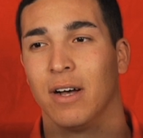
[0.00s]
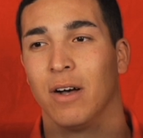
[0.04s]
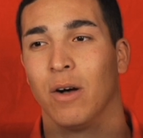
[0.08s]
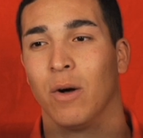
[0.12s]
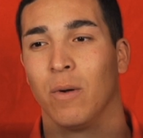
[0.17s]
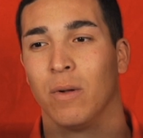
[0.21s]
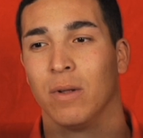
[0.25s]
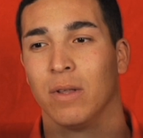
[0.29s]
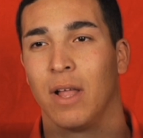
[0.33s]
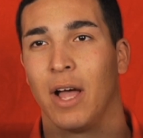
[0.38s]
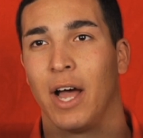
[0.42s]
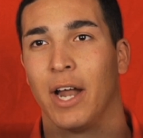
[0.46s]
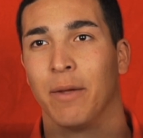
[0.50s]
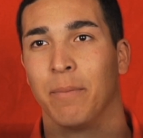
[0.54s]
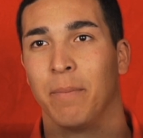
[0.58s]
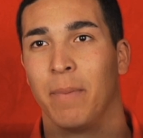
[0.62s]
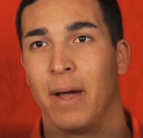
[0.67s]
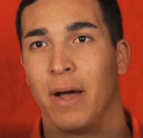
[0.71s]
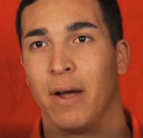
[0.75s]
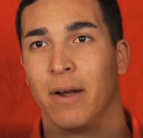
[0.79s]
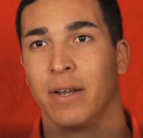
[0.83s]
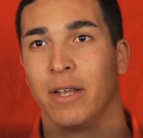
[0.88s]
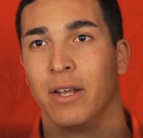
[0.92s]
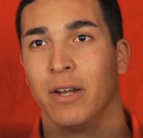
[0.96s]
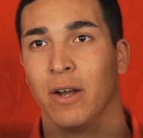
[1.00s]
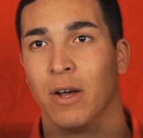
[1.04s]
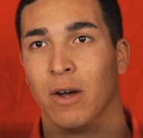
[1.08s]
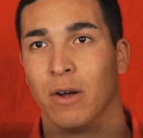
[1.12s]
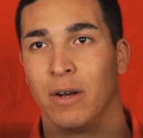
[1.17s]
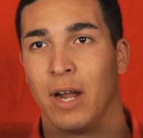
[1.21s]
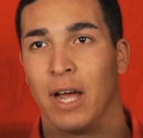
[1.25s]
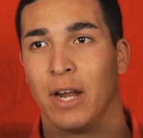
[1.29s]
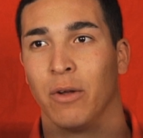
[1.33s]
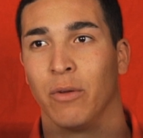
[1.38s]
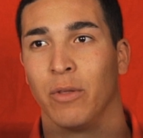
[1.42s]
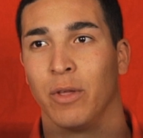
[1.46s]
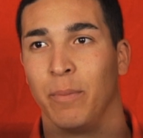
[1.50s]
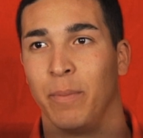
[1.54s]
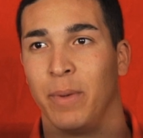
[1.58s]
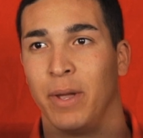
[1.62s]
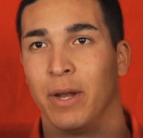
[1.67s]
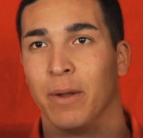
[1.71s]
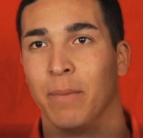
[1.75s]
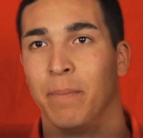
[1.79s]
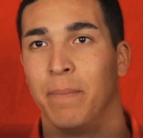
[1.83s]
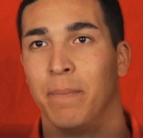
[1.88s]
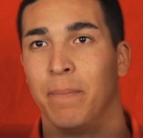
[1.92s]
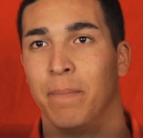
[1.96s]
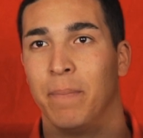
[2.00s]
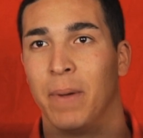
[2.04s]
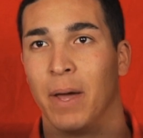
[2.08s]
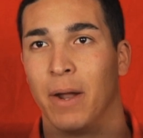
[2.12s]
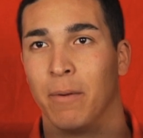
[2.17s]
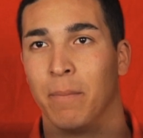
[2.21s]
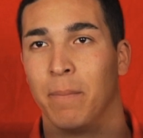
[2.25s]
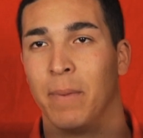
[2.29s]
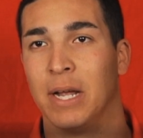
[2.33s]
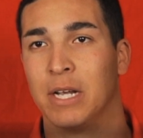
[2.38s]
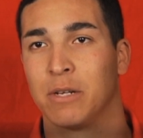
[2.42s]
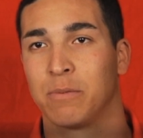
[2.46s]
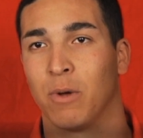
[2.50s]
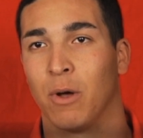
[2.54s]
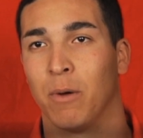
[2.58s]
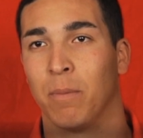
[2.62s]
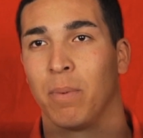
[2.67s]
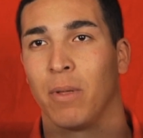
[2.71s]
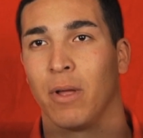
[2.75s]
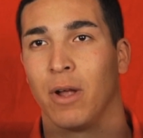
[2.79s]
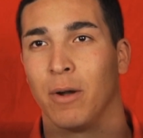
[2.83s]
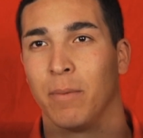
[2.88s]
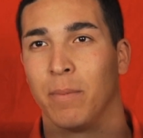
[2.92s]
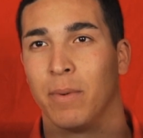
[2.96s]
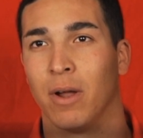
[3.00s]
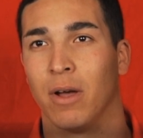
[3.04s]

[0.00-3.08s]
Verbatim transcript: a whole lot about, you know, not only being a better baseball player,